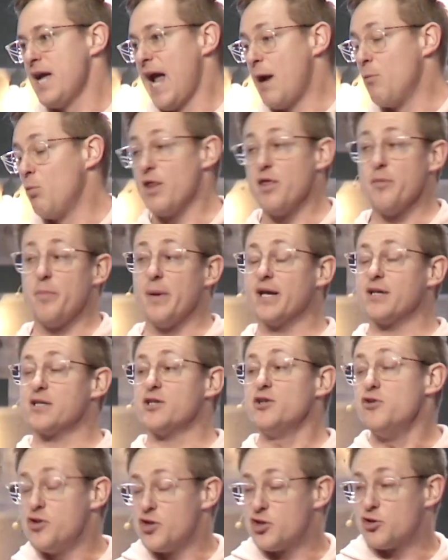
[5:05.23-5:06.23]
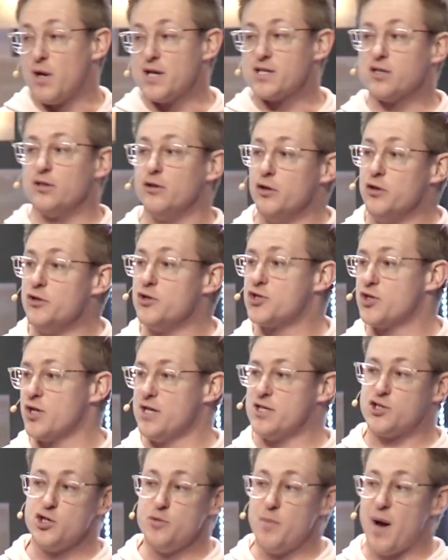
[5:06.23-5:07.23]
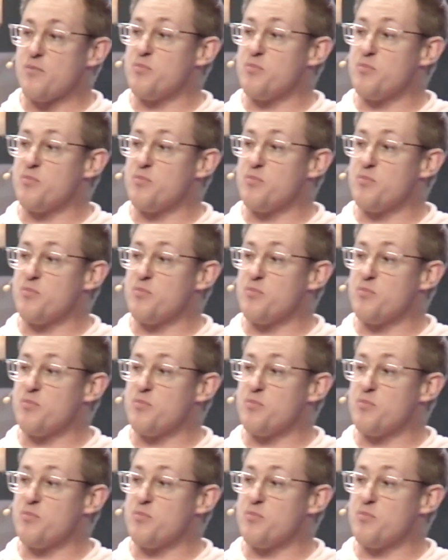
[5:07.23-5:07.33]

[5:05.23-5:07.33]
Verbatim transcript: And one of the biggest New Year's resolutions, you might